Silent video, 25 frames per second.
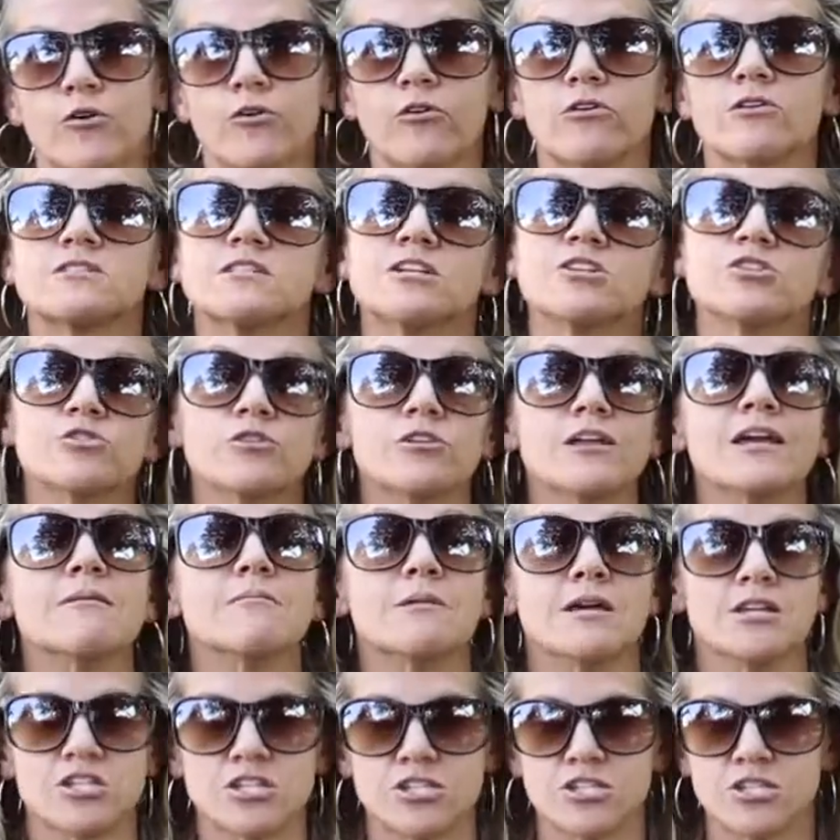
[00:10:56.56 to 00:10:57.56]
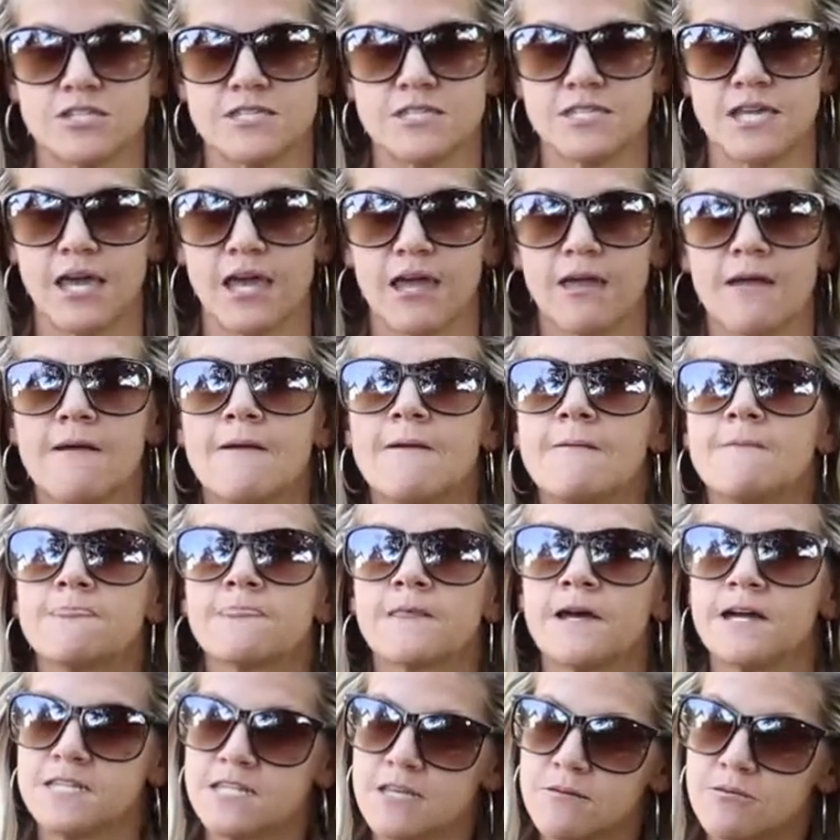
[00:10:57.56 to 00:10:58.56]
or a digital image, I should say.
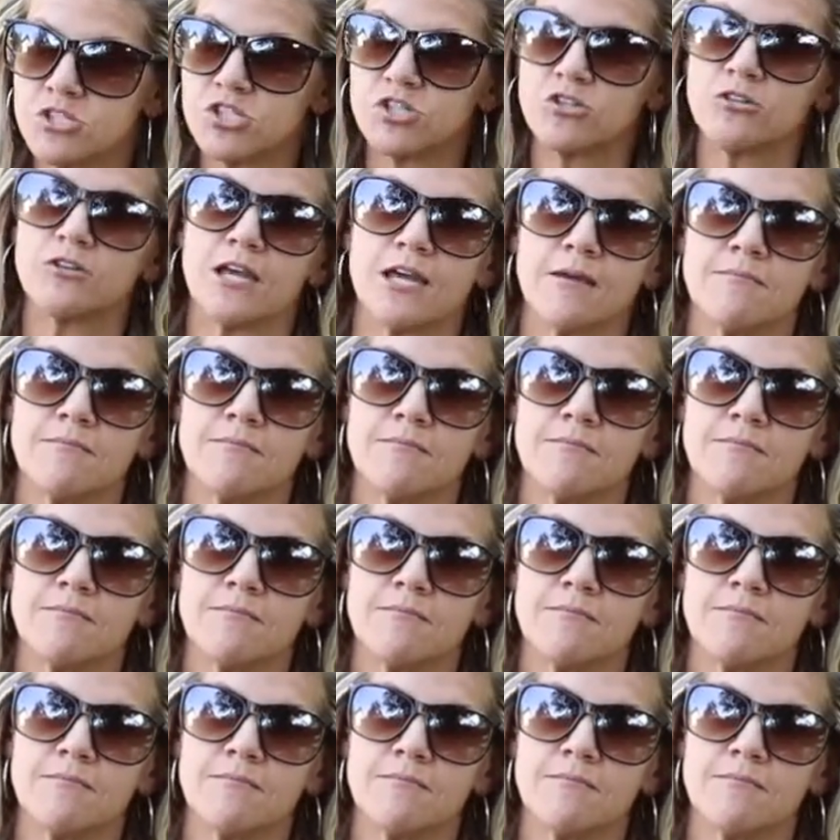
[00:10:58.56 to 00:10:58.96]
A digital